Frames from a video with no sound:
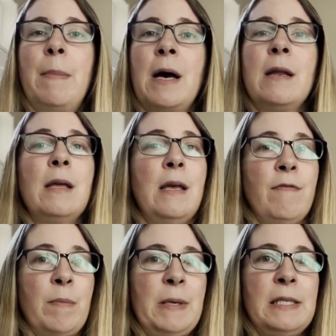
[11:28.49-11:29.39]
But
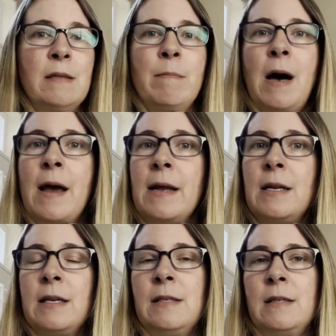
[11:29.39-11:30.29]
if the peace of
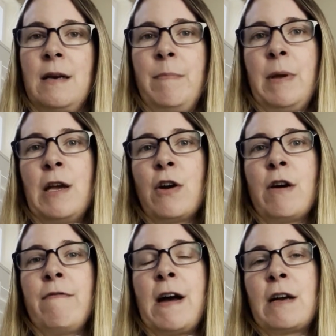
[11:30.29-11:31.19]
mind is a
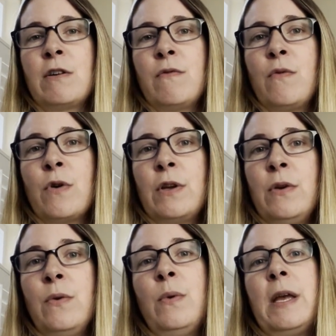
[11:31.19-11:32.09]
bigger factor for
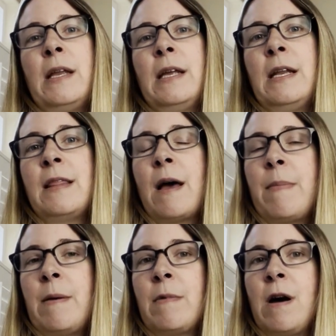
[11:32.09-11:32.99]
you in getting
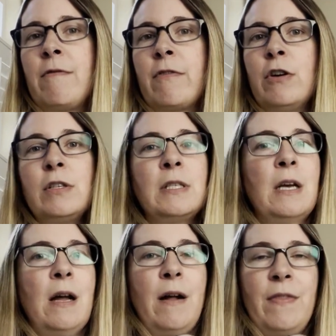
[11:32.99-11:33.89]
that payment off first,
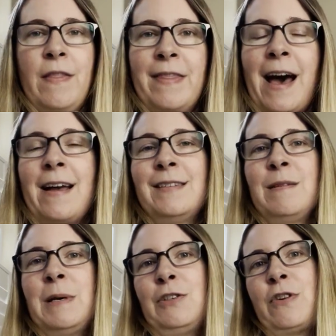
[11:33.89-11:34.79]
then that is
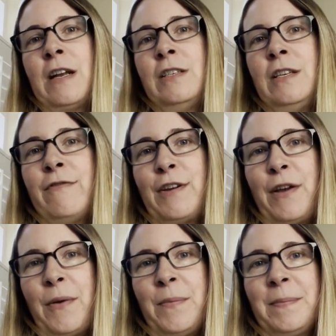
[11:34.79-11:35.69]
the best strategy for
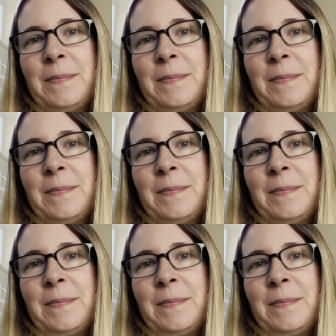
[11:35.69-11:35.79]
you.